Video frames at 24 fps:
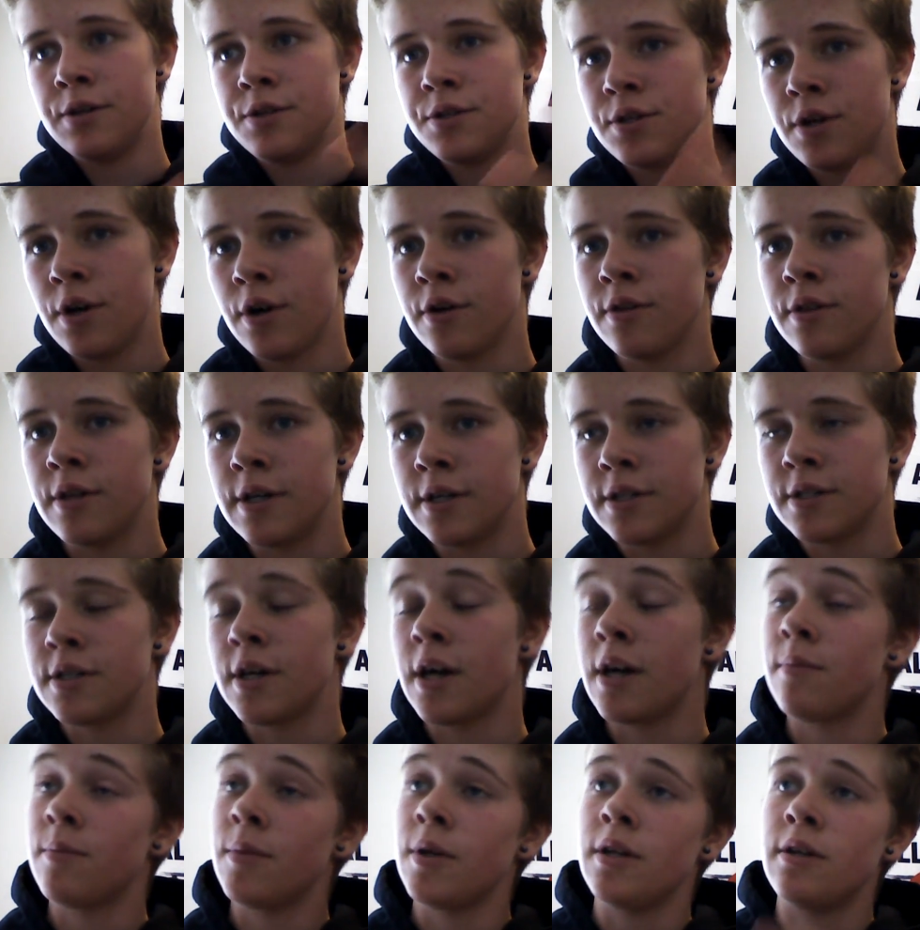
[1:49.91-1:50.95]
start the
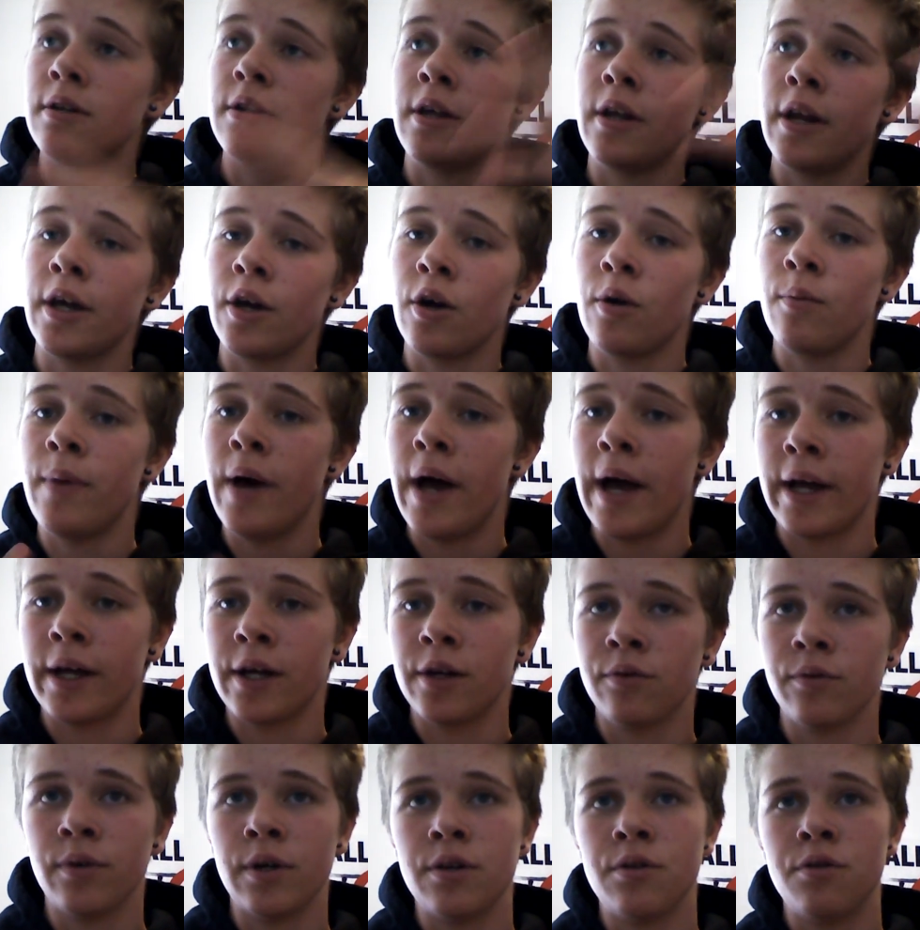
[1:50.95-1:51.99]
assignment and then I go back
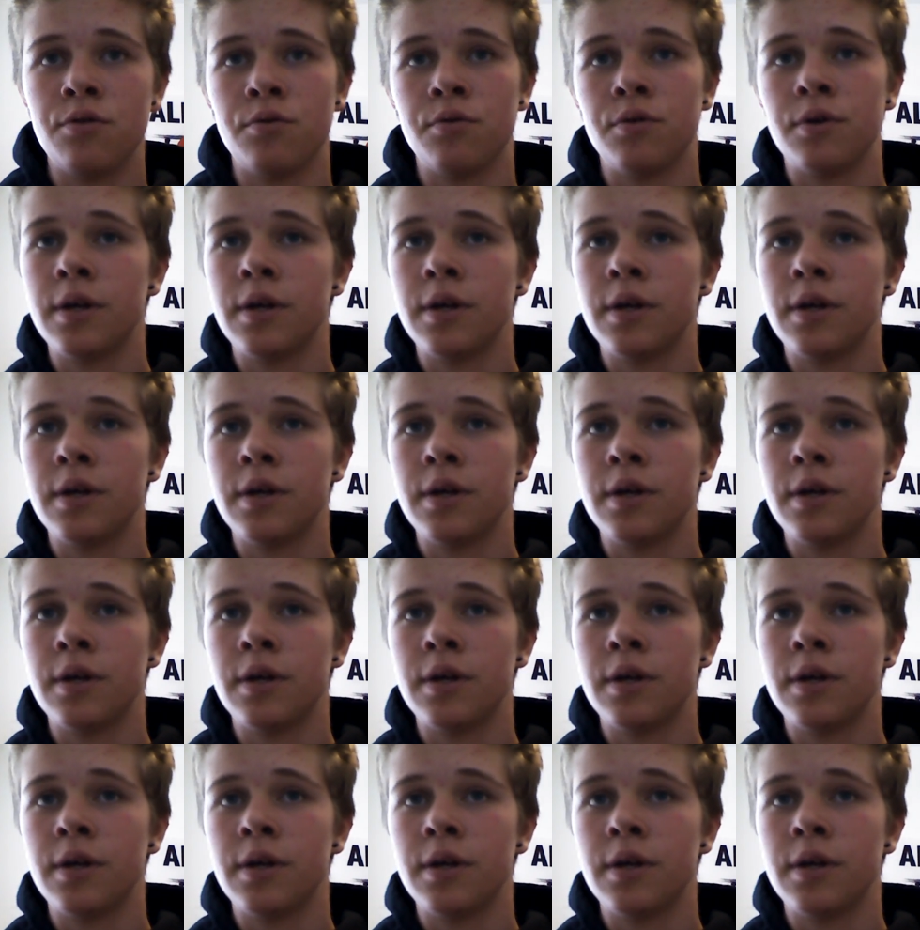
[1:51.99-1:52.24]
and read through